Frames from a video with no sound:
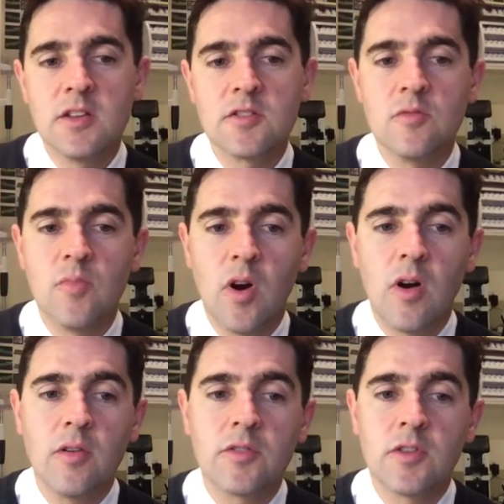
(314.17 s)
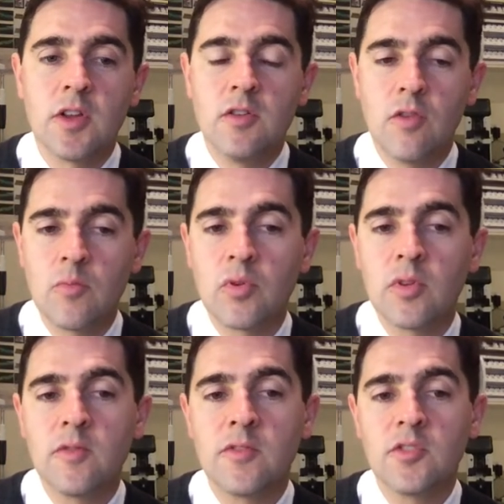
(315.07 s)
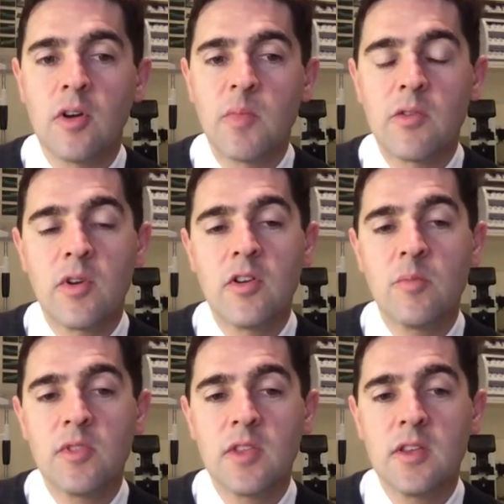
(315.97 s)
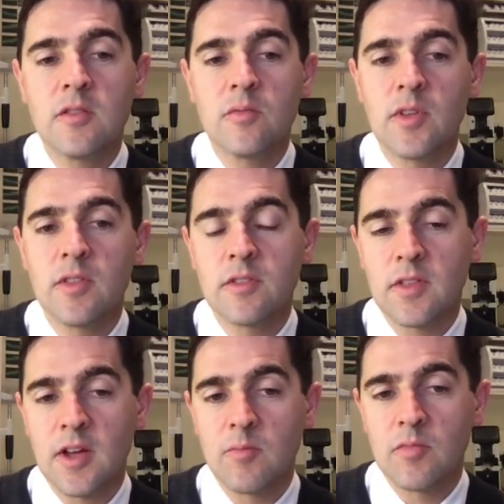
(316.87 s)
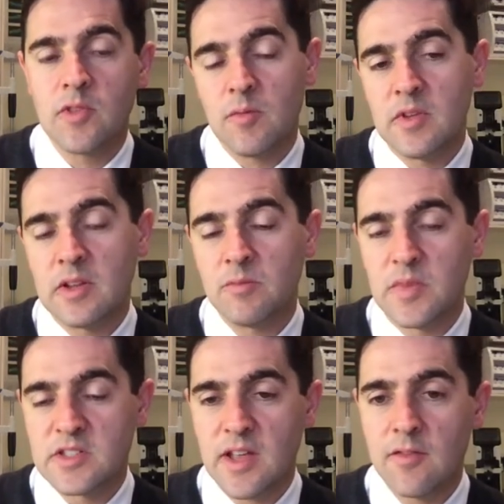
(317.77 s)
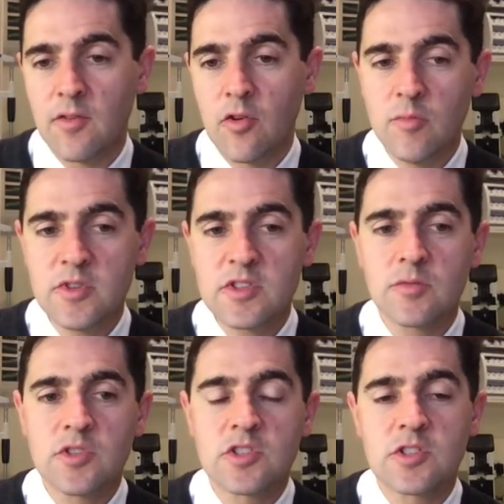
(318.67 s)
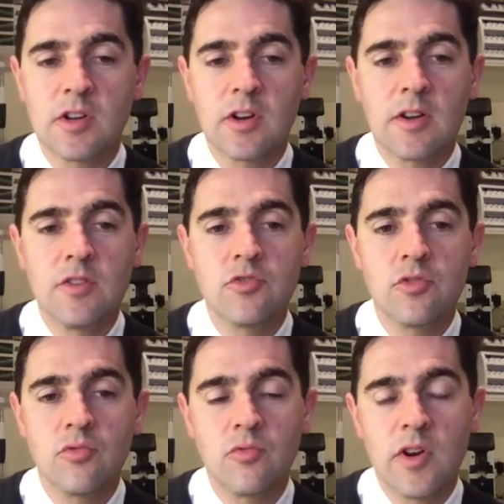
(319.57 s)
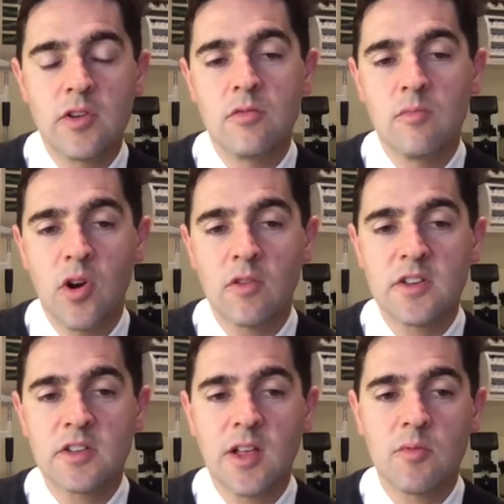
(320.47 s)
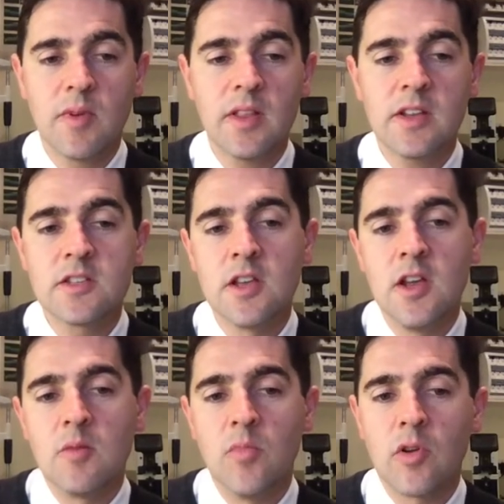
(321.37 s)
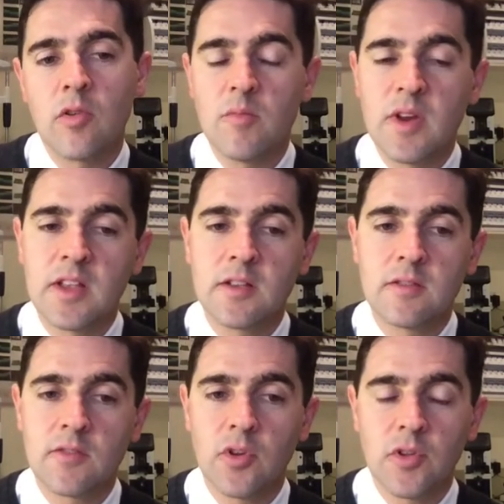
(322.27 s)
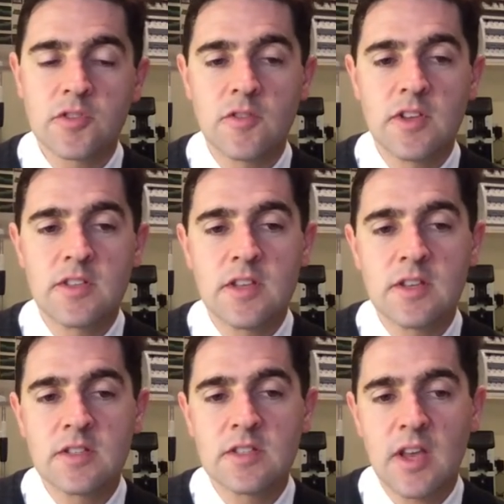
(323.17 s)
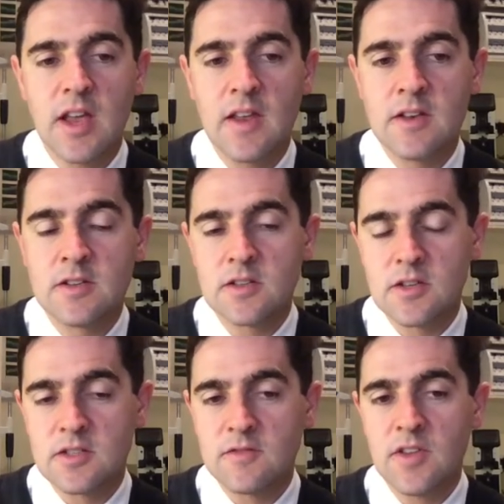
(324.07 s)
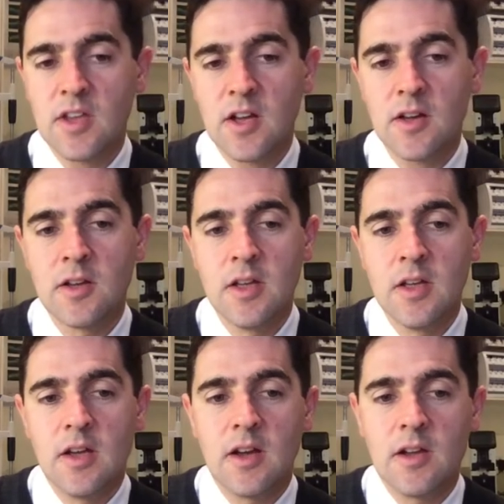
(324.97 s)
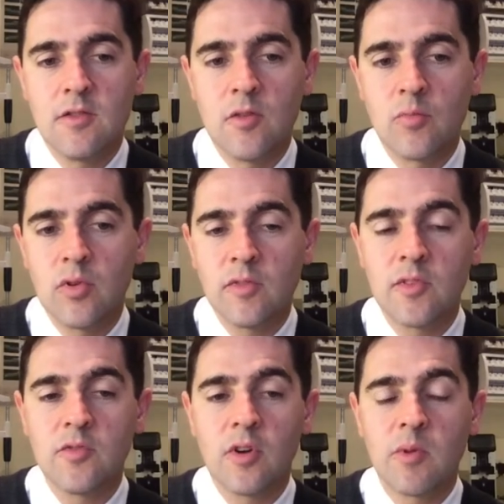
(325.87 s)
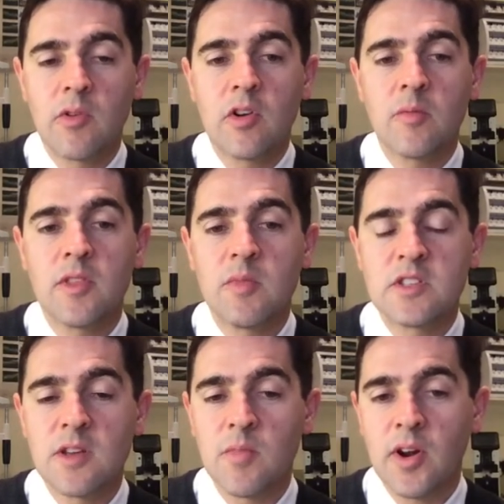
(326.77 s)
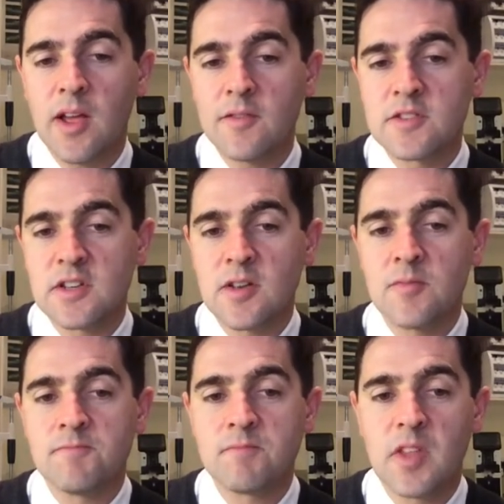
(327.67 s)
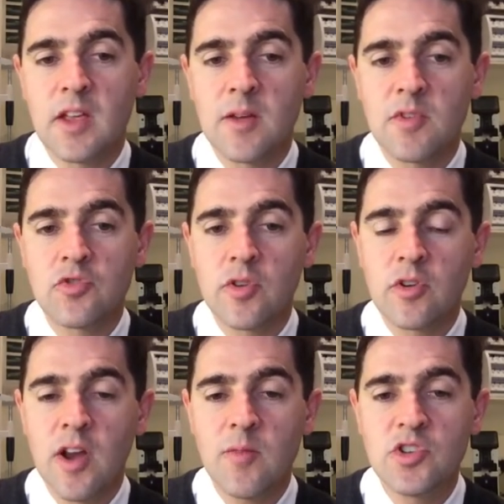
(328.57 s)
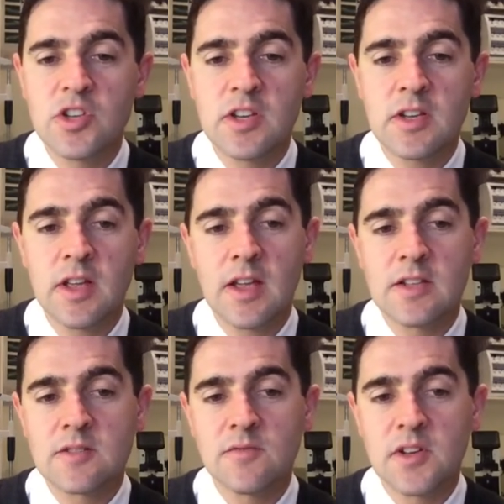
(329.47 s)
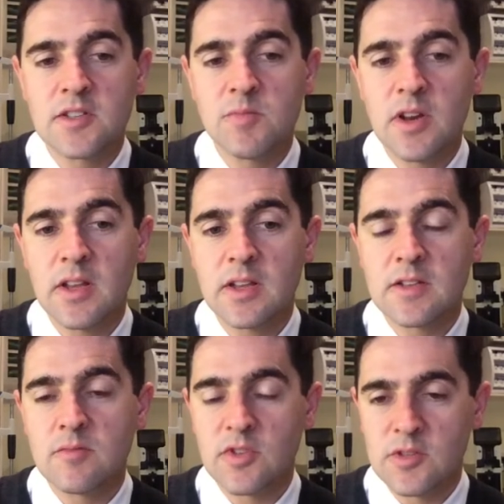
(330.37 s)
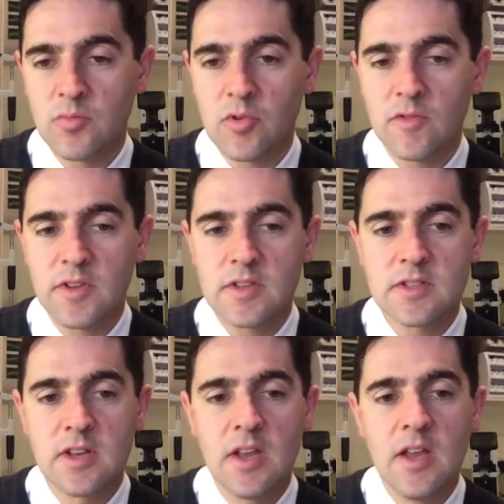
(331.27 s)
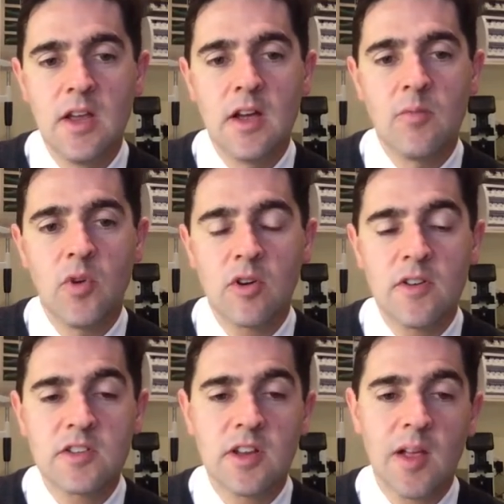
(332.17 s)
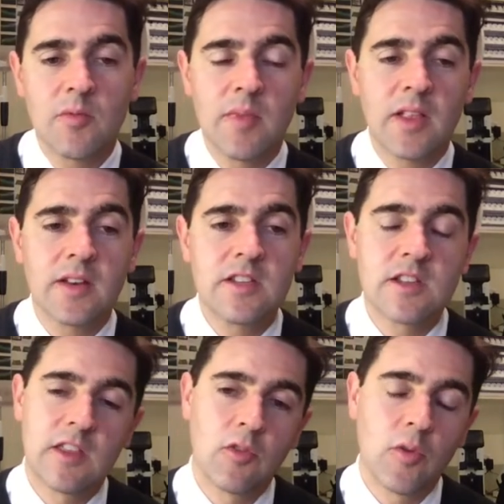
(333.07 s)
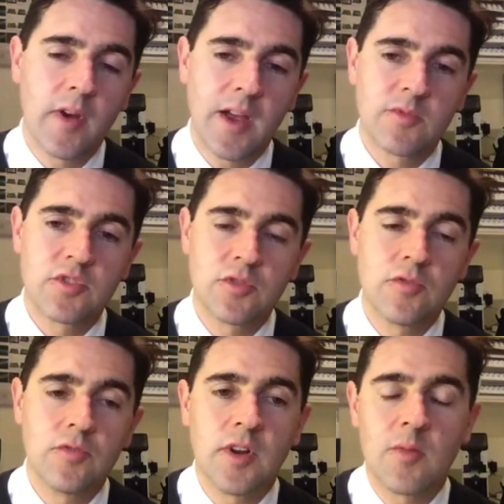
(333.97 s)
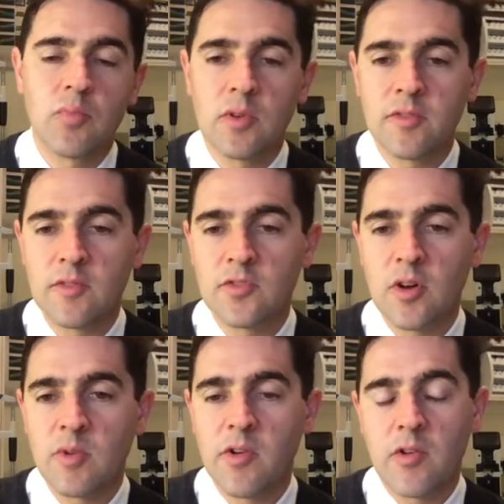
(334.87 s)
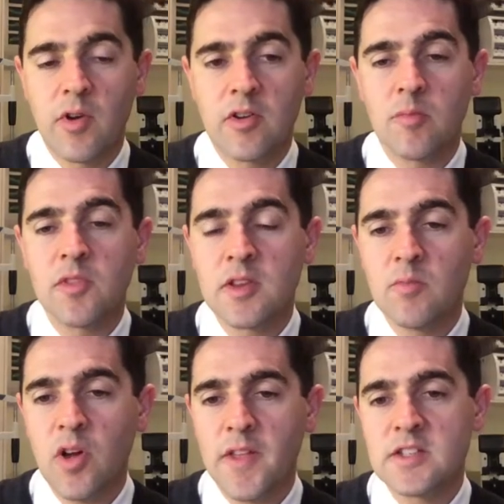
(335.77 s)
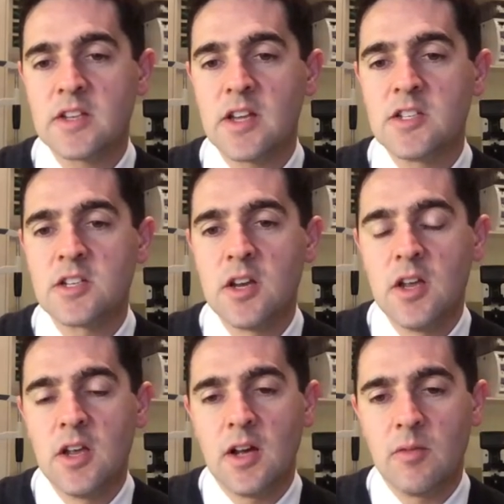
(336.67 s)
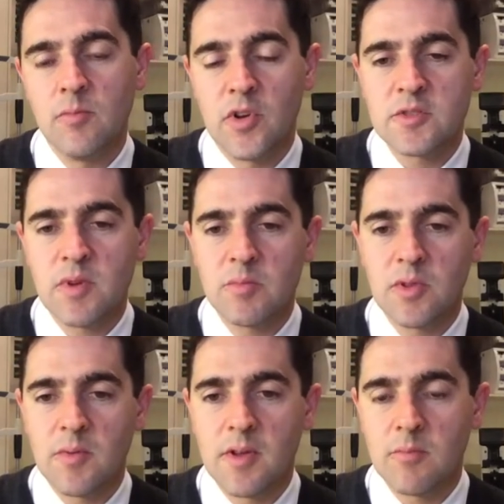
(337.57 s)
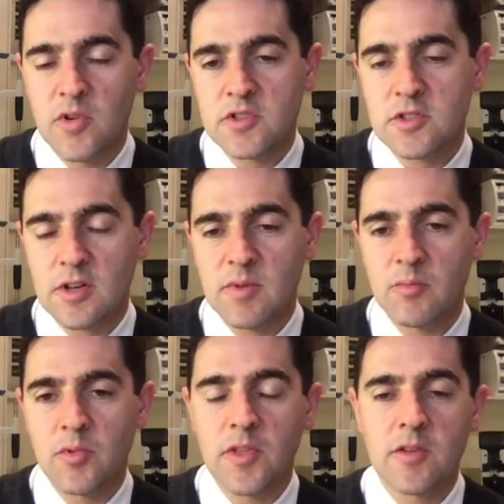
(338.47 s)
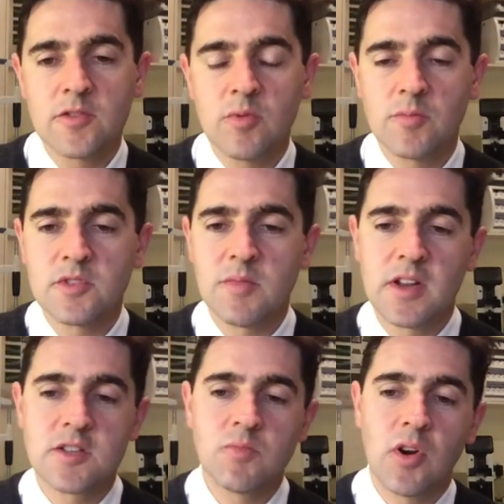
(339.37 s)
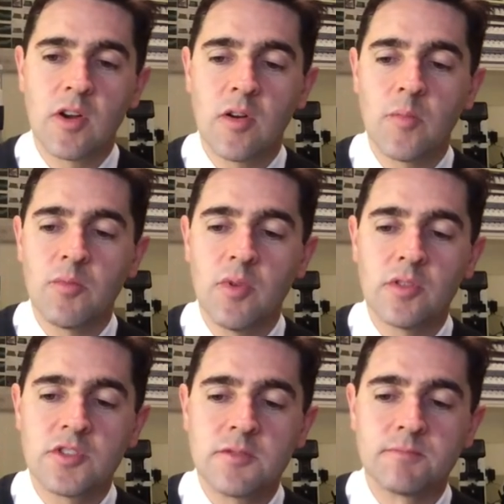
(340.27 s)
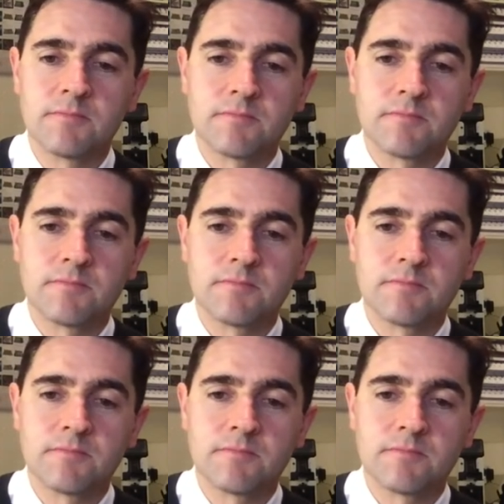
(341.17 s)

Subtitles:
to mild non-proliferative diabetic retinopathy with that means they have IRMAs, which are intraretinal microvascular abnormalities, moderate meaning they've got lots of these things, and severe non-proliferative diabetic retinopathy means they might have some intraretinal hemorrhaging and some venous beading and some more of these microvascular abnormalities, and all the way up to proliferative diabetic retinopathy. And by that stage, most people with those problems are managed by ophthalmology.